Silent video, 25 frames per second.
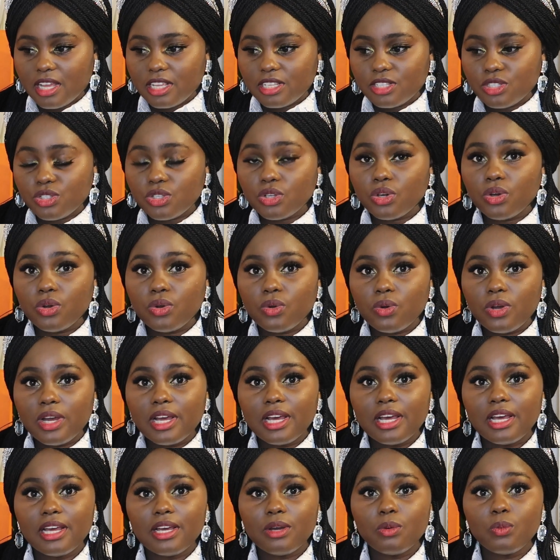So
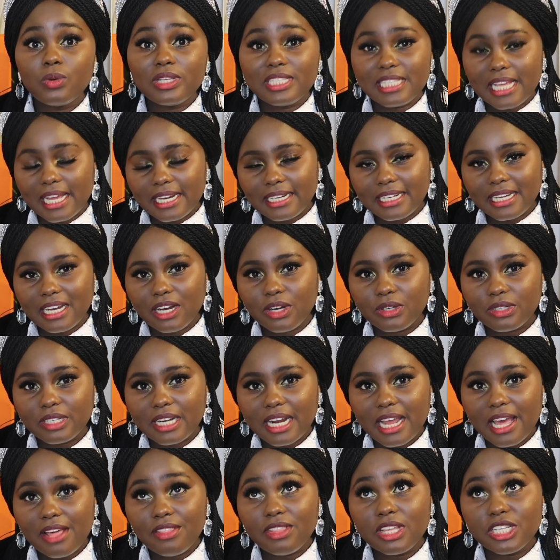we sat down,
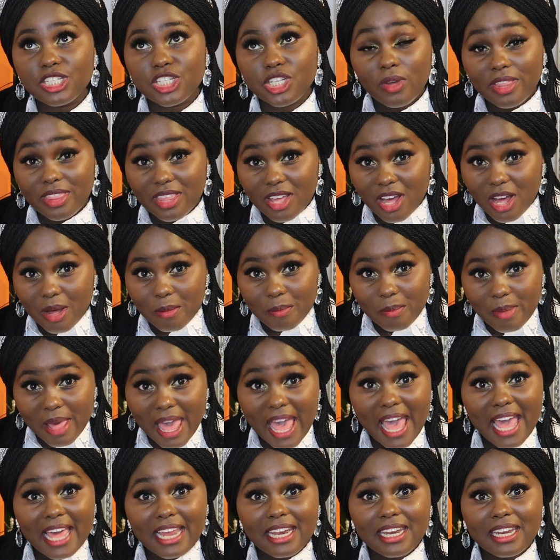and then with her
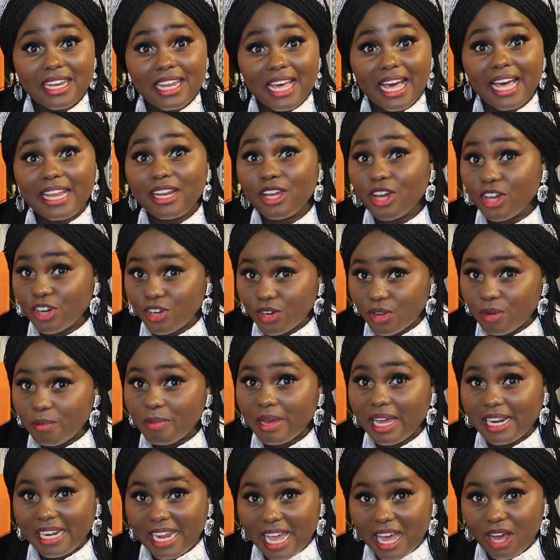pen and her
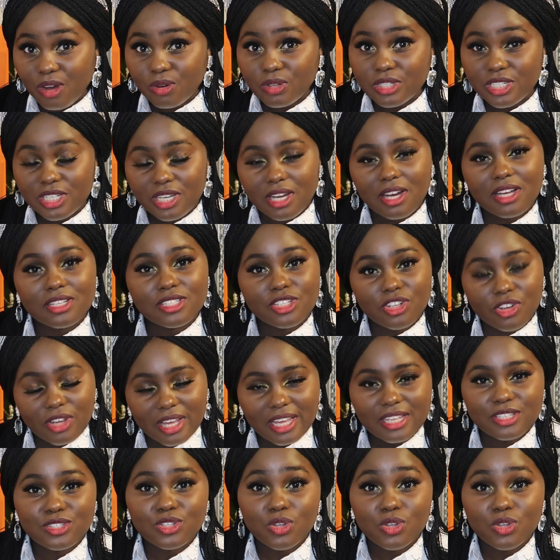notepad out, she asked, okay,